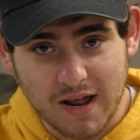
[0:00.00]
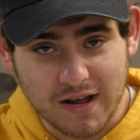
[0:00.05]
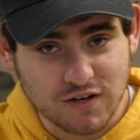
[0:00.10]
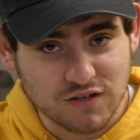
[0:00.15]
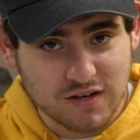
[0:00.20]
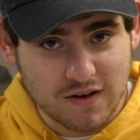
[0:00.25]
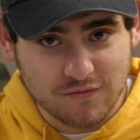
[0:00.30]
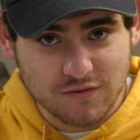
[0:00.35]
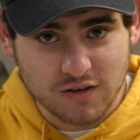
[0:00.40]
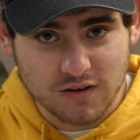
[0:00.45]
I
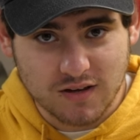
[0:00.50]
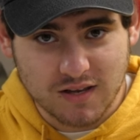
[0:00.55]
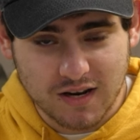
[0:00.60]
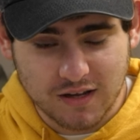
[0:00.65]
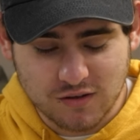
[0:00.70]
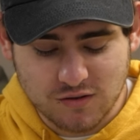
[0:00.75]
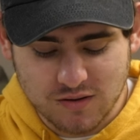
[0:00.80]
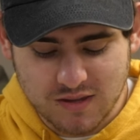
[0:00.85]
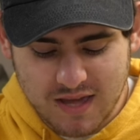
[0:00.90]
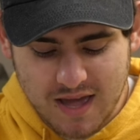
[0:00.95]
just have to
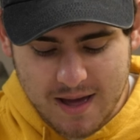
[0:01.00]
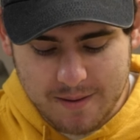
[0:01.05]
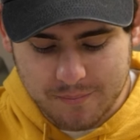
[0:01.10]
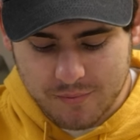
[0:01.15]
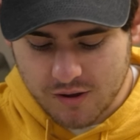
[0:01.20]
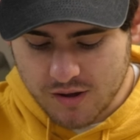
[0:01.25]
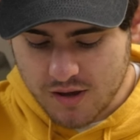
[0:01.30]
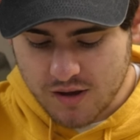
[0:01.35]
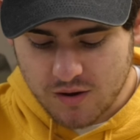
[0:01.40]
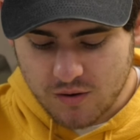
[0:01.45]
connect to the
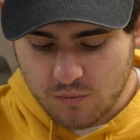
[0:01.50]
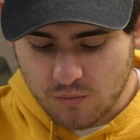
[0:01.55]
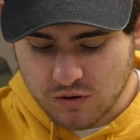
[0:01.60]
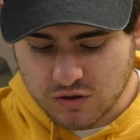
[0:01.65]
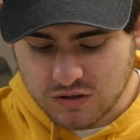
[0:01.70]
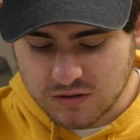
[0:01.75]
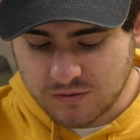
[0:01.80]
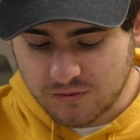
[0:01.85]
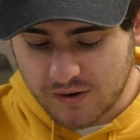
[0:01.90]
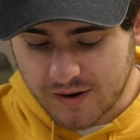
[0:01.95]
app,
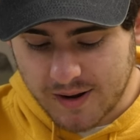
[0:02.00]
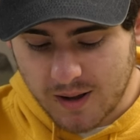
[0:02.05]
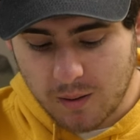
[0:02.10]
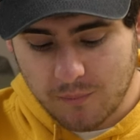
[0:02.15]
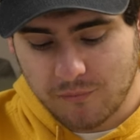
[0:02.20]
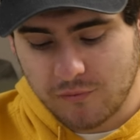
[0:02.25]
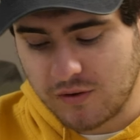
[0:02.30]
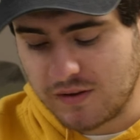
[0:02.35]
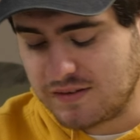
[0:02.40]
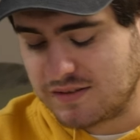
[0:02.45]
which is very helpful.